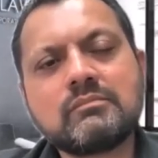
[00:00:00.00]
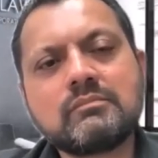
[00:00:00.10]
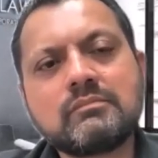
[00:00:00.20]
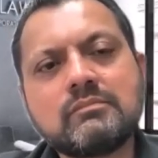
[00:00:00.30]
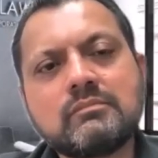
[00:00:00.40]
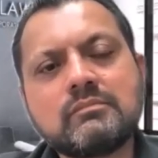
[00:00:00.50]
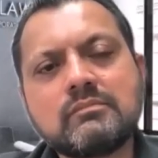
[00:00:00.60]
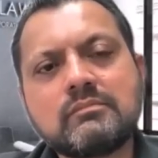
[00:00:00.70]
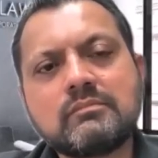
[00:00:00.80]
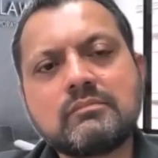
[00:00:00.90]

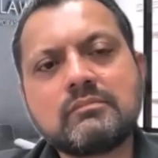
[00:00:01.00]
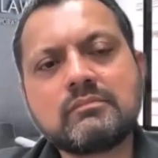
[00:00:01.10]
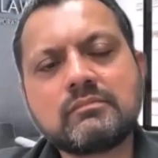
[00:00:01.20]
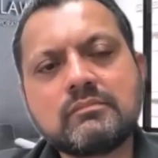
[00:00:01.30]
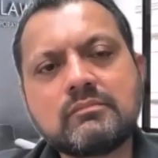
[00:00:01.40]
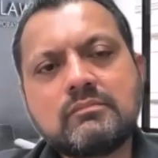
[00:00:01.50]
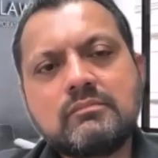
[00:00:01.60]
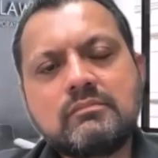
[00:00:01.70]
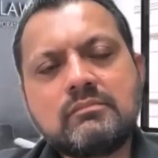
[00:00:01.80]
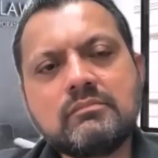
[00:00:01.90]

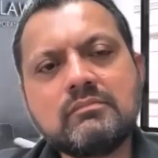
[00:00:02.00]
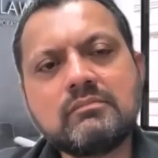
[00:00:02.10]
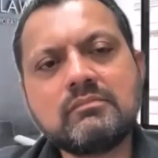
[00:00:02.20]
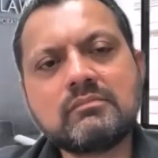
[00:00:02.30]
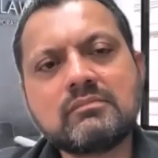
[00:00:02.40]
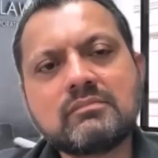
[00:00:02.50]
[no speech]